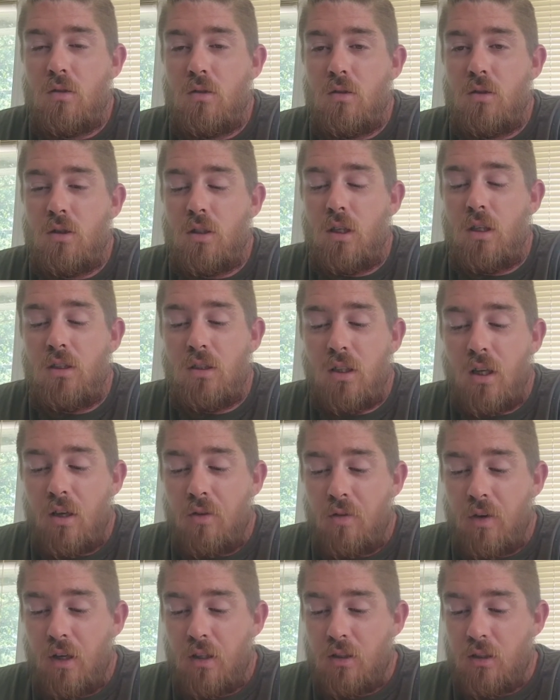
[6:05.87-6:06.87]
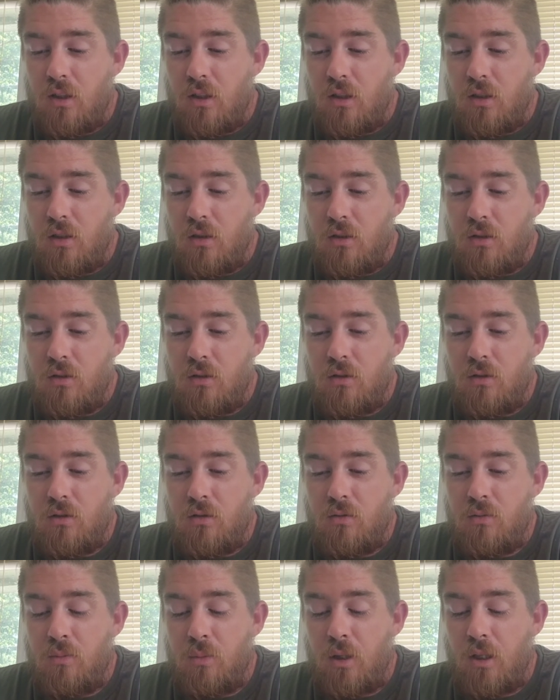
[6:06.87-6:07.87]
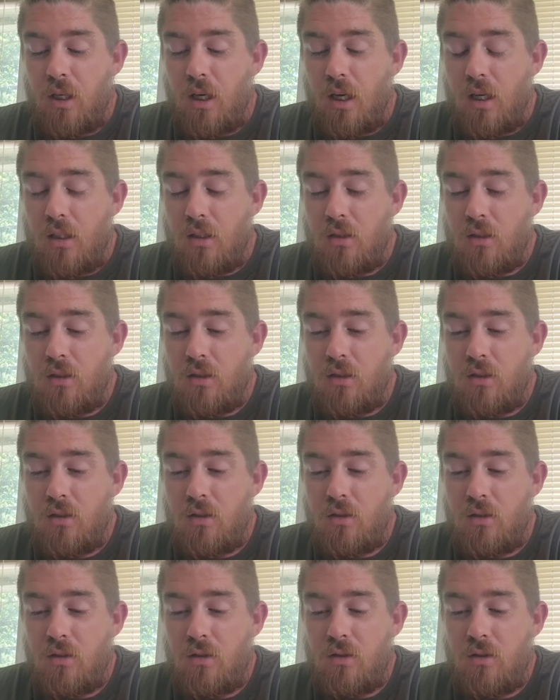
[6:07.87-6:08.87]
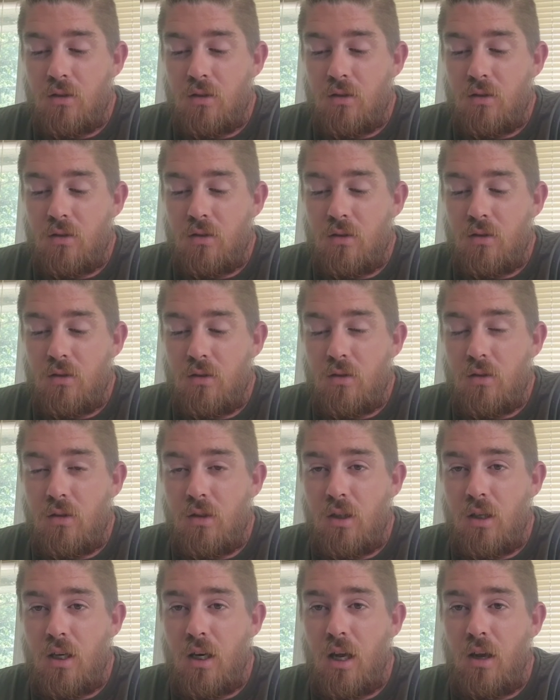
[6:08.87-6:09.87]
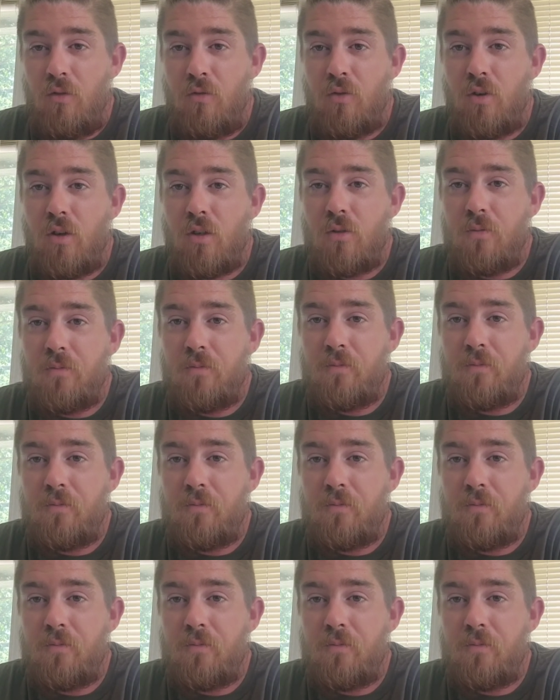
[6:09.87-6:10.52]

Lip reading: stay safe out there, be nice, and have fun.